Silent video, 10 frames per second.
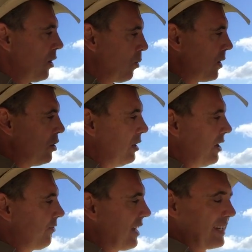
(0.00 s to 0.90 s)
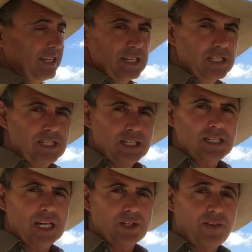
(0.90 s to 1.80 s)
When you lift that
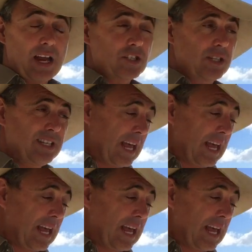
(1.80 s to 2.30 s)
dissatisfaction,